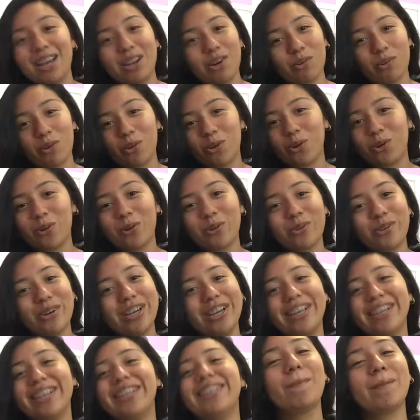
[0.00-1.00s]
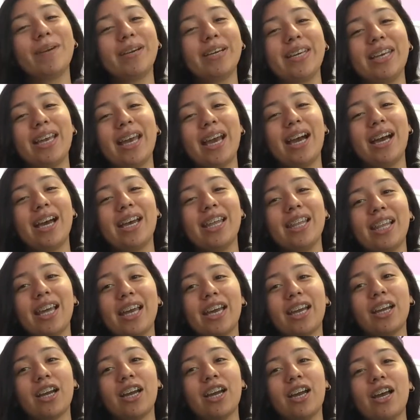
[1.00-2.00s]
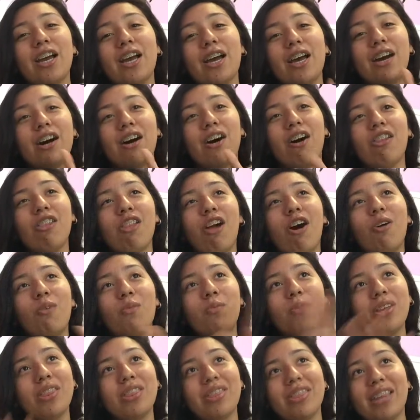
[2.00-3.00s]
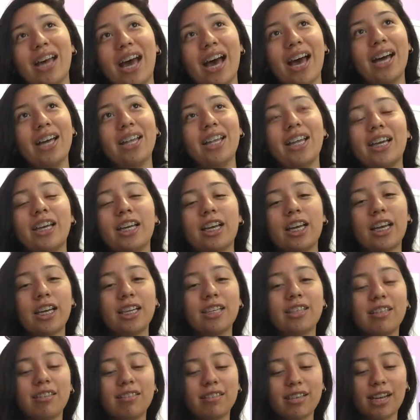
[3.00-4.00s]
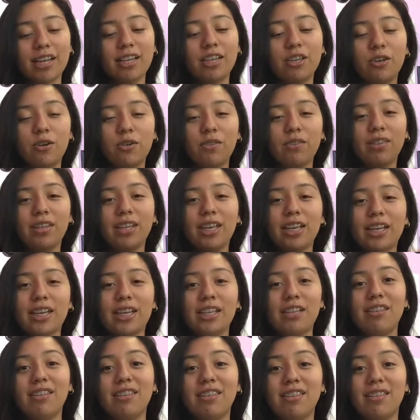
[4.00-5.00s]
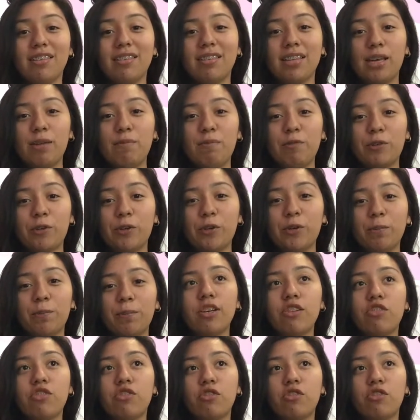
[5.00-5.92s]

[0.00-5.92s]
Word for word: I don't know. But yeah, and like along with that, like it, this kind of goes in, like into the same group.